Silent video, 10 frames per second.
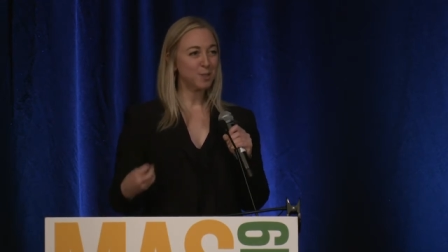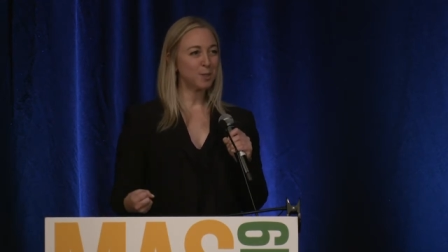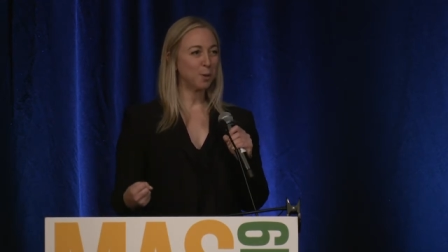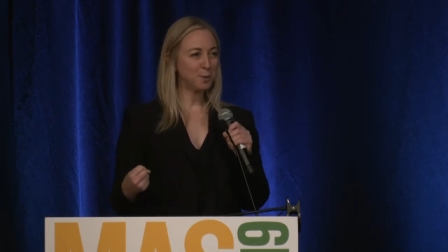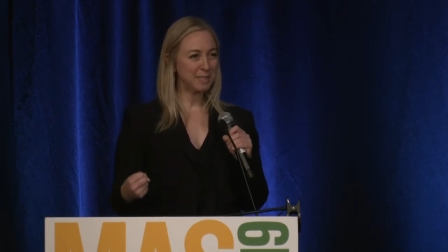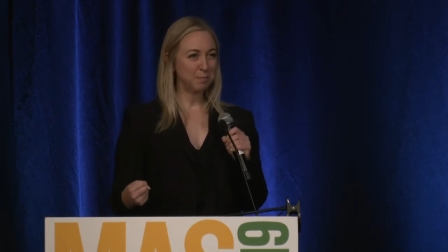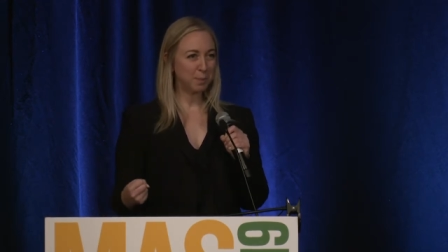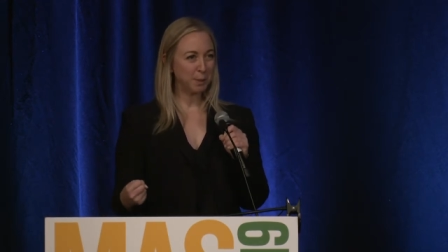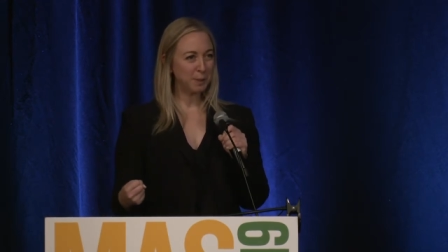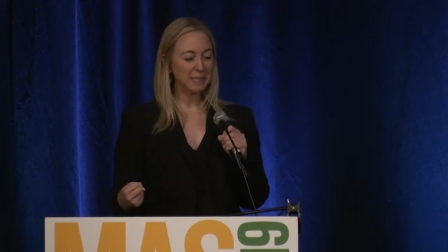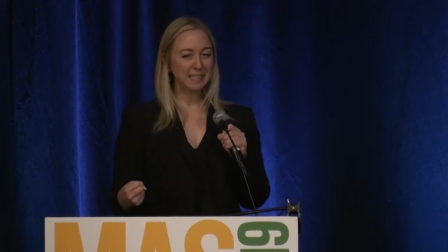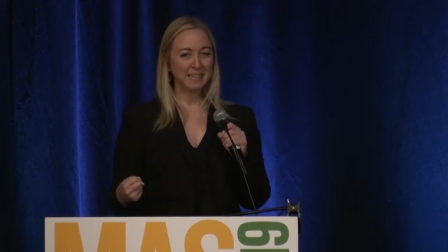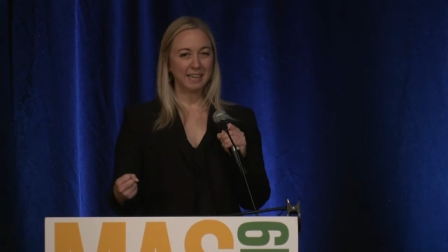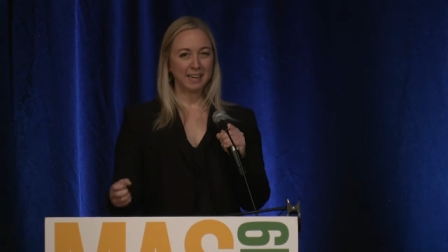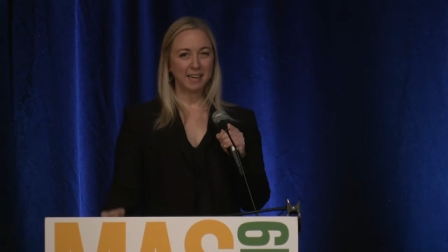so simple,
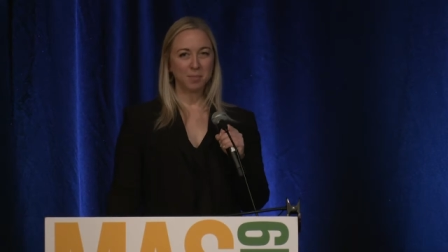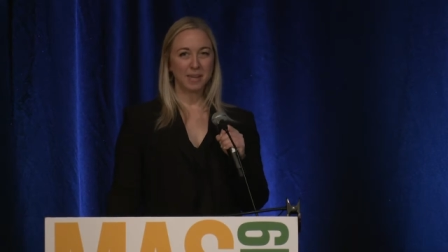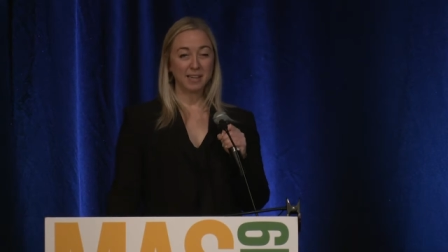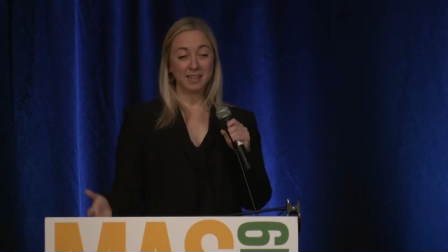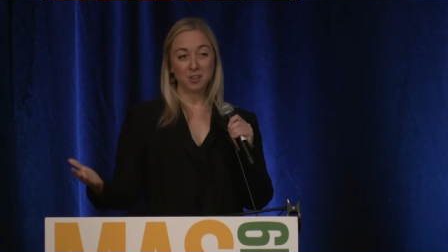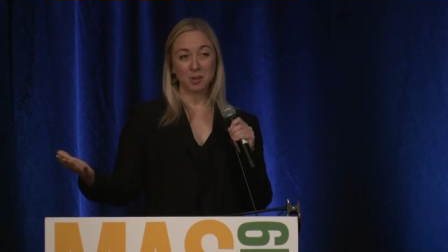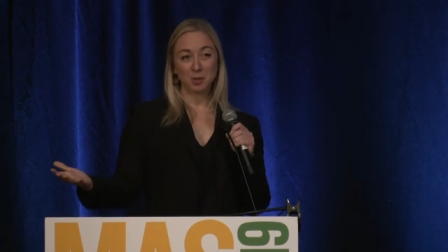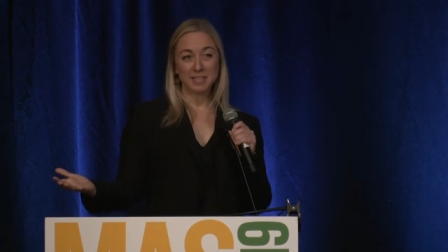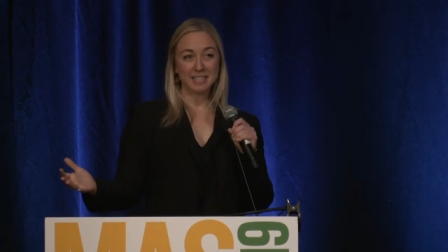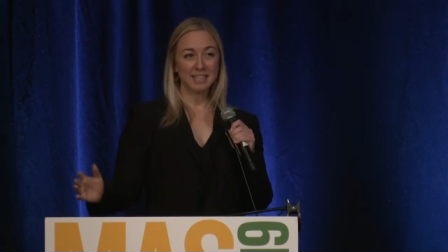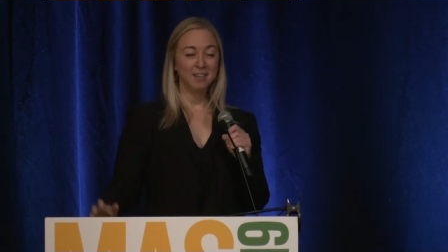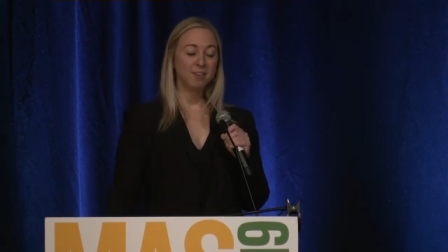um, yet in New York City,